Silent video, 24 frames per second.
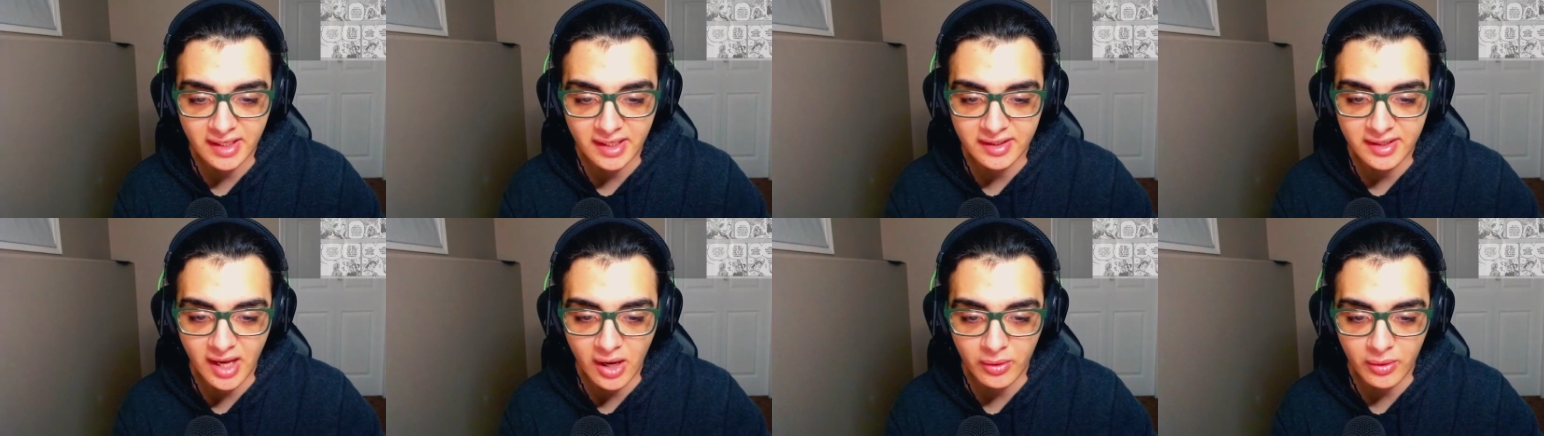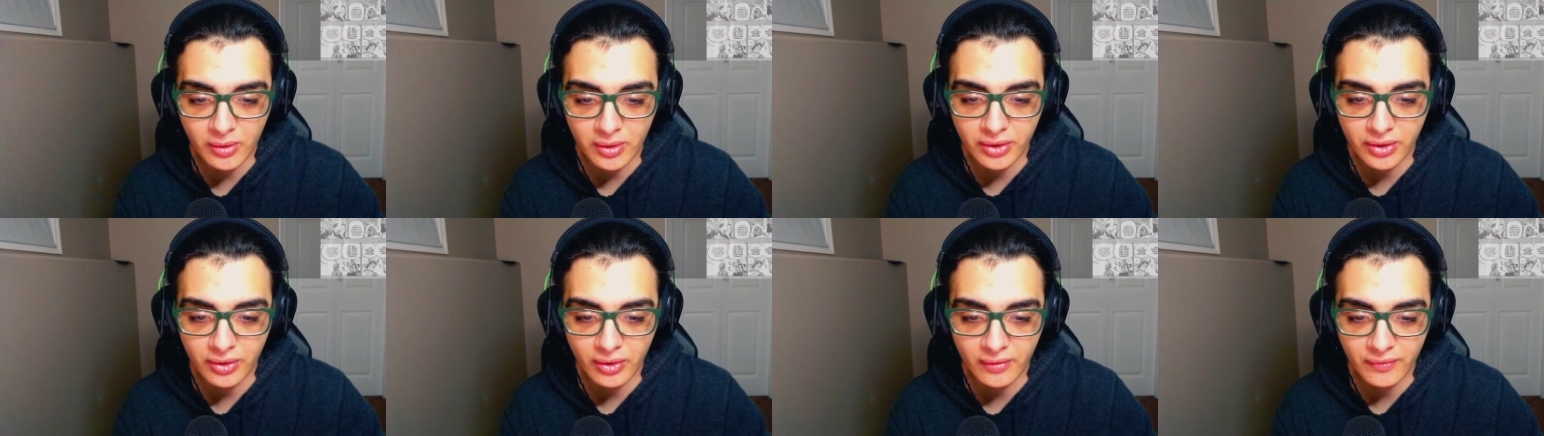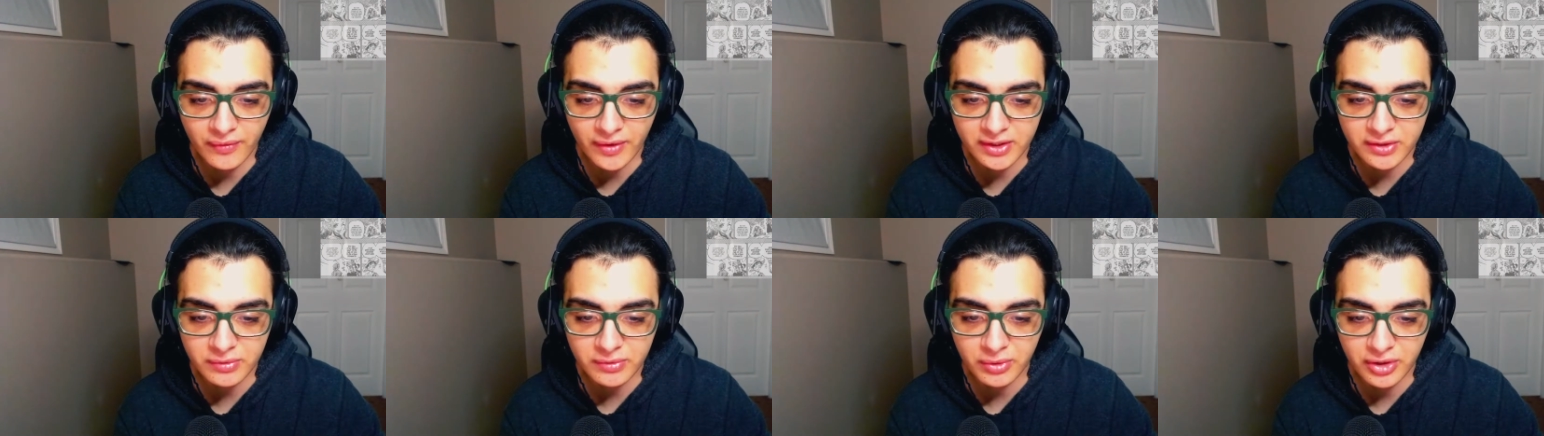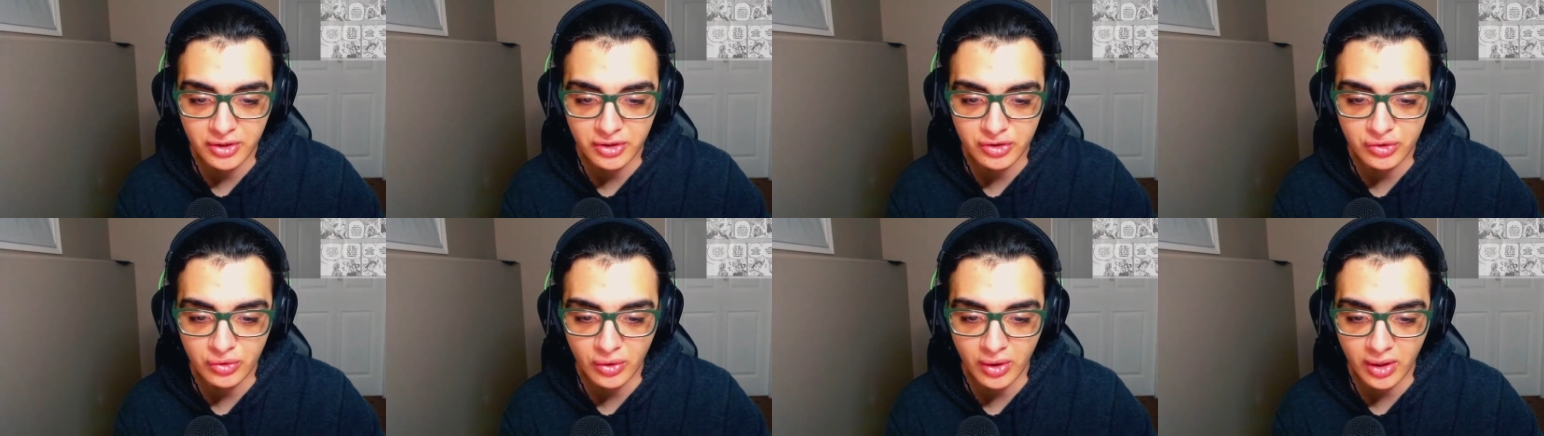I doubt either of us would
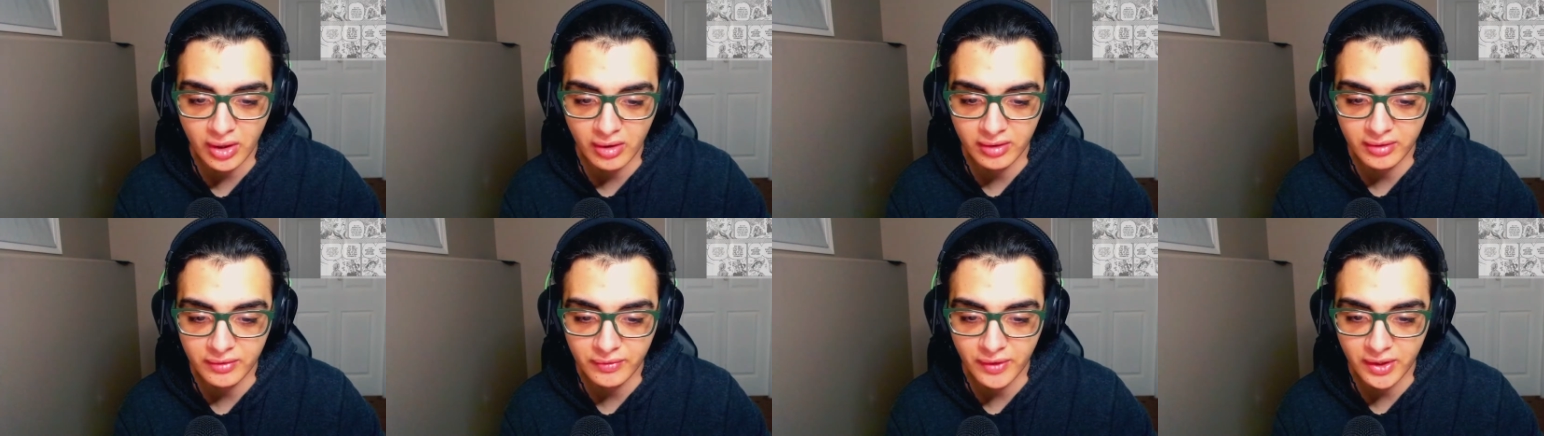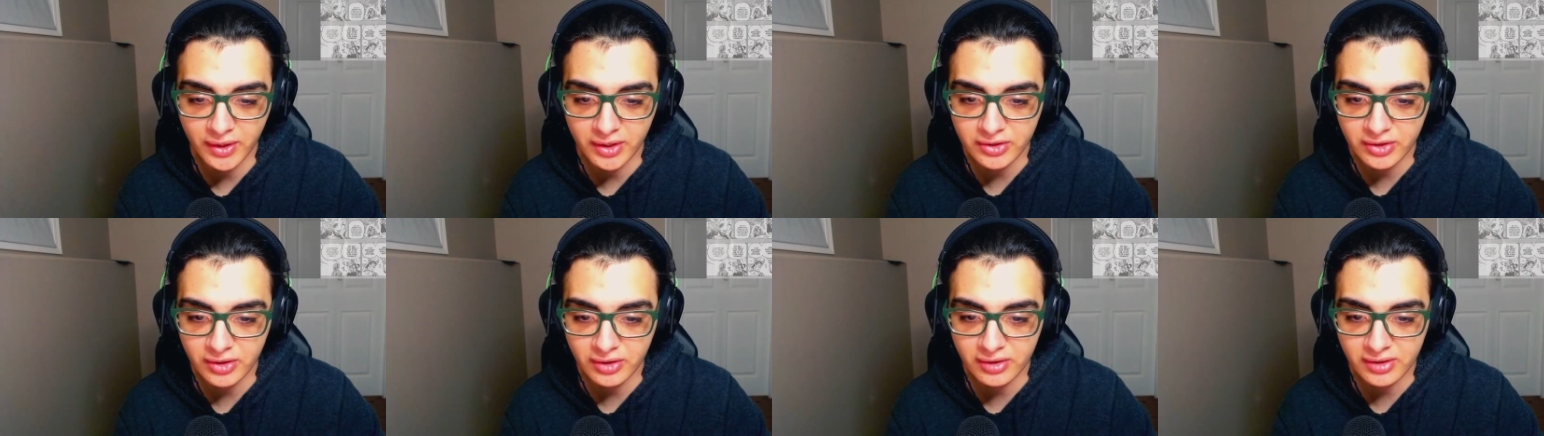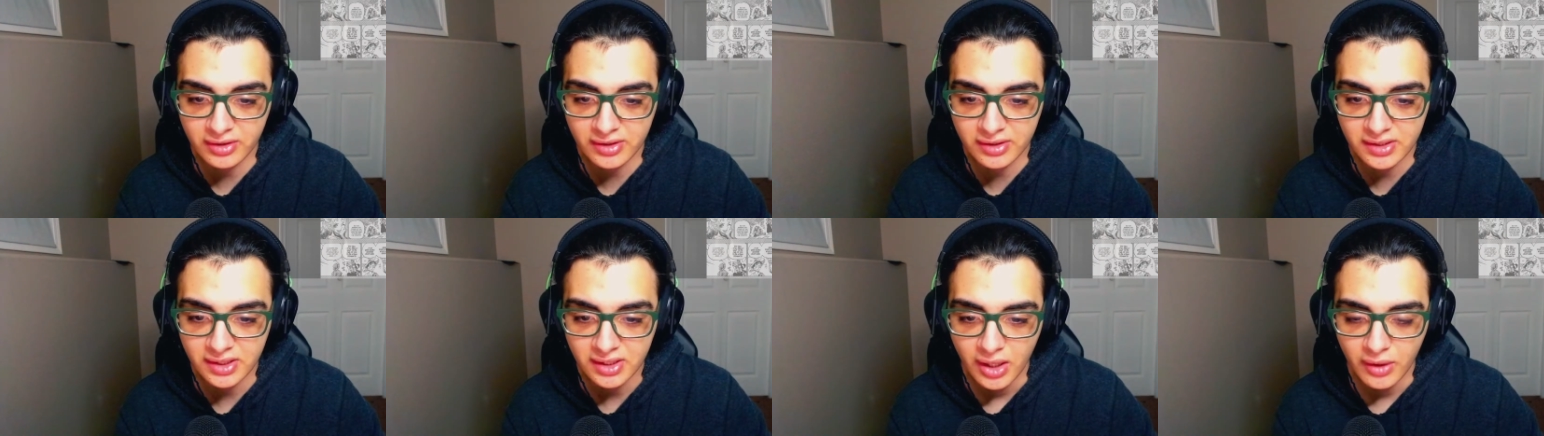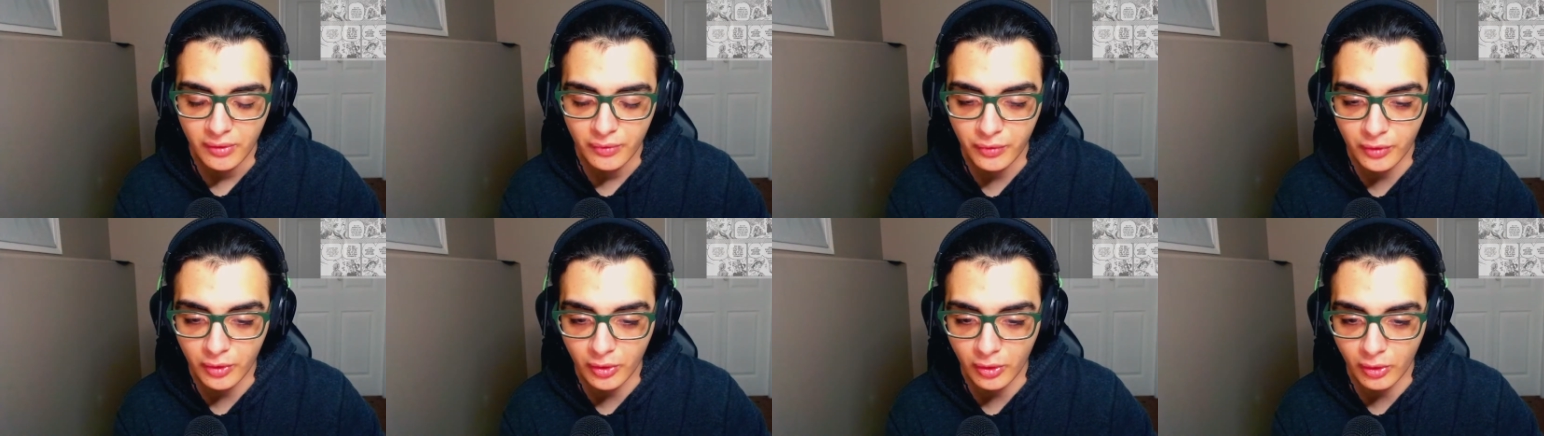enjoy our adventures
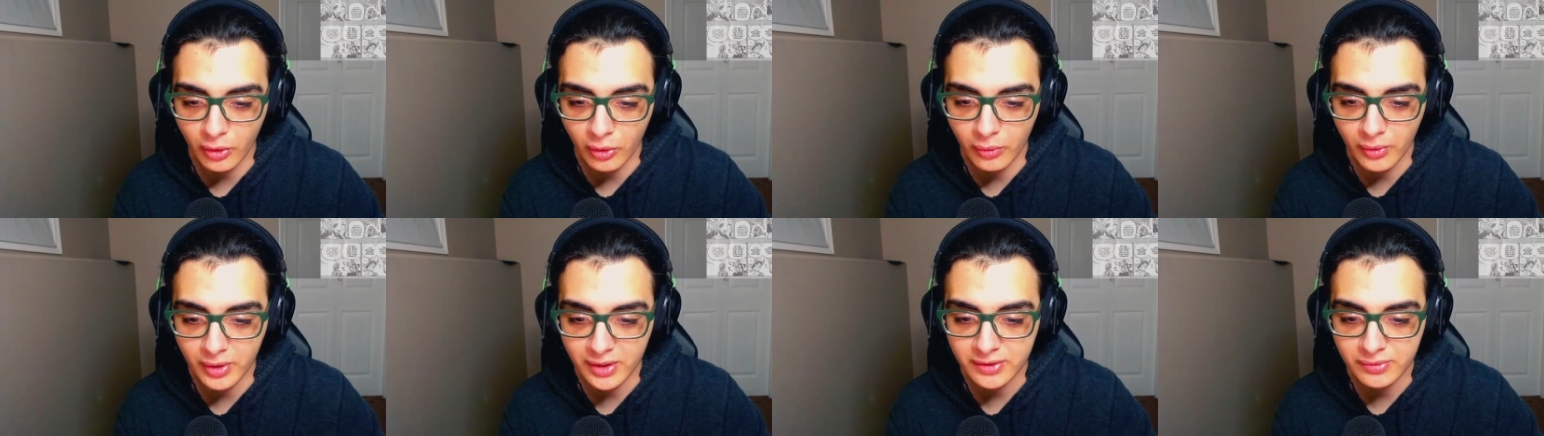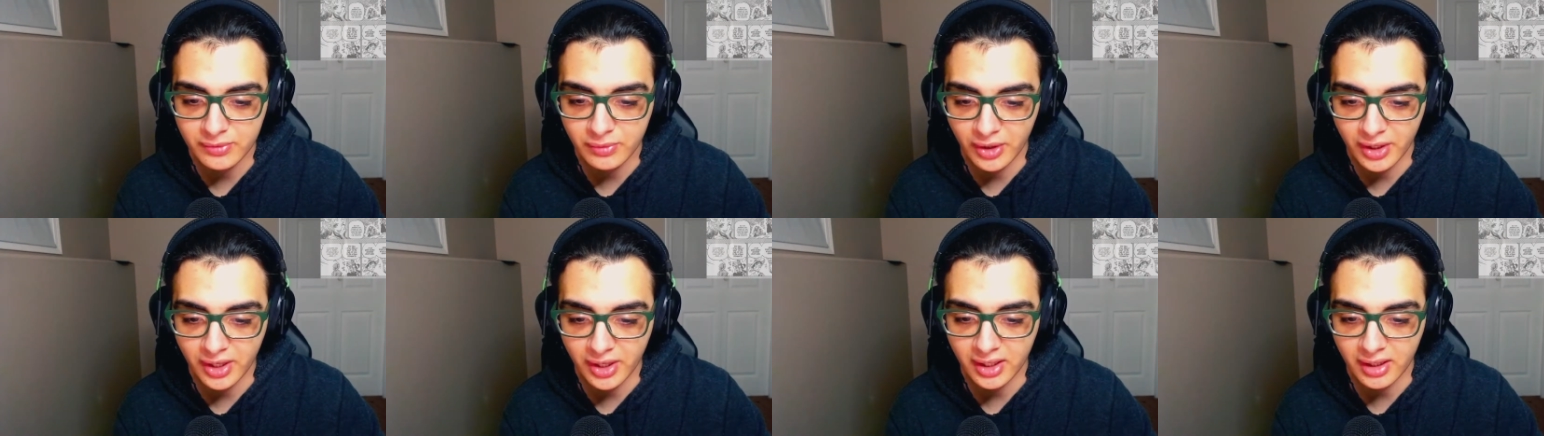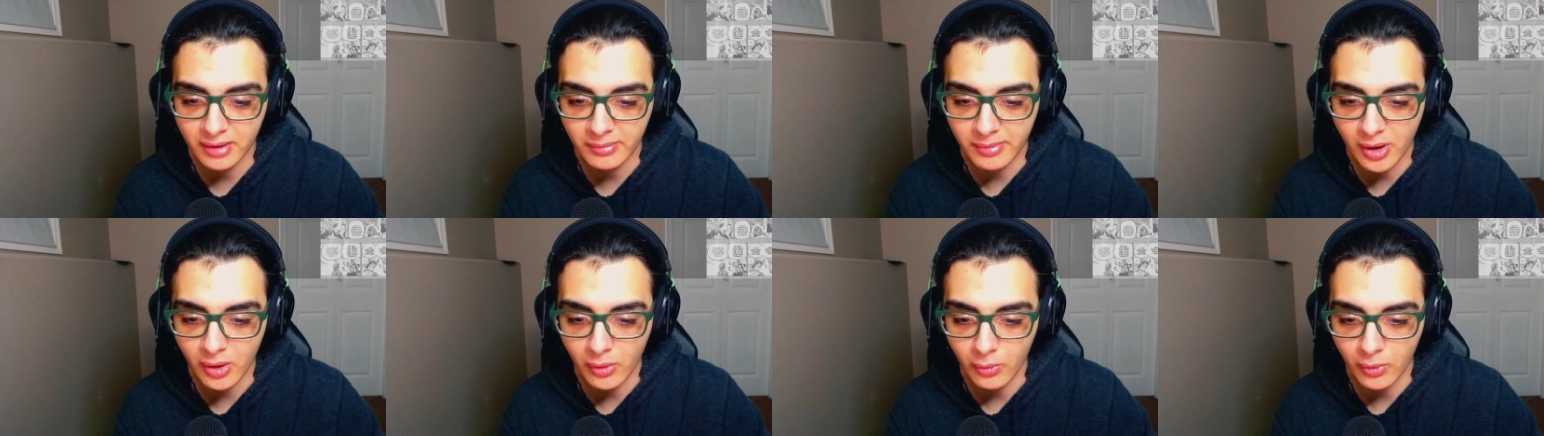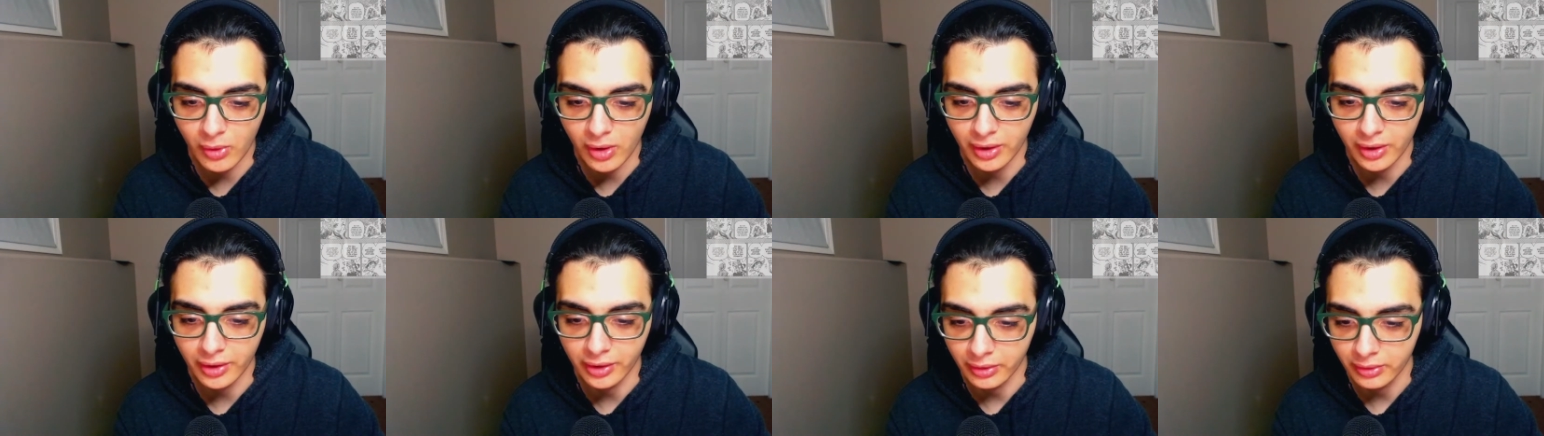if we were always worrying about
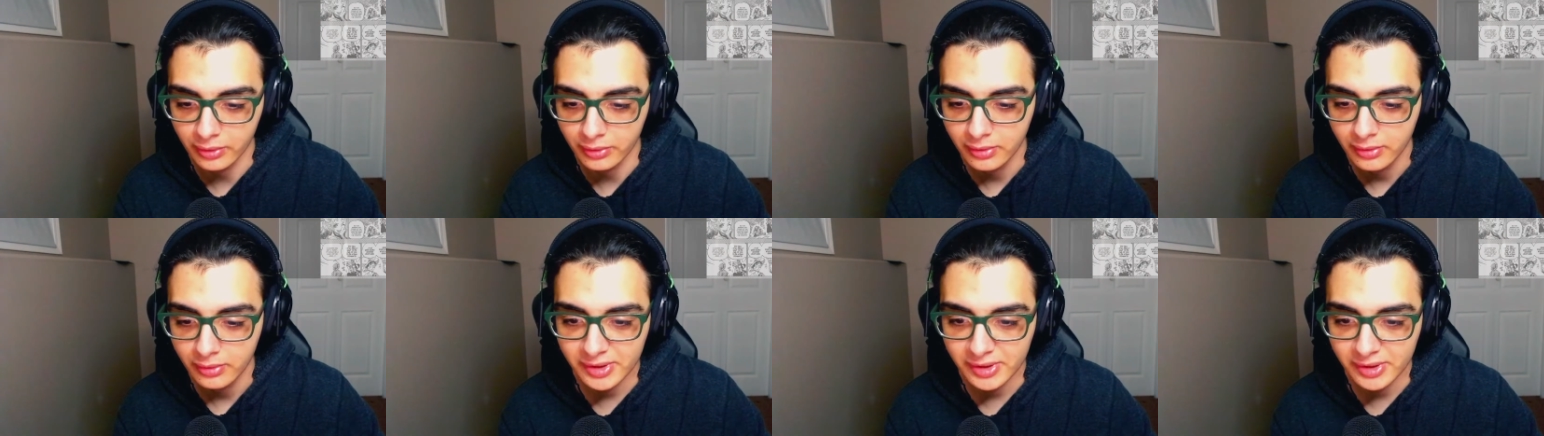Wano.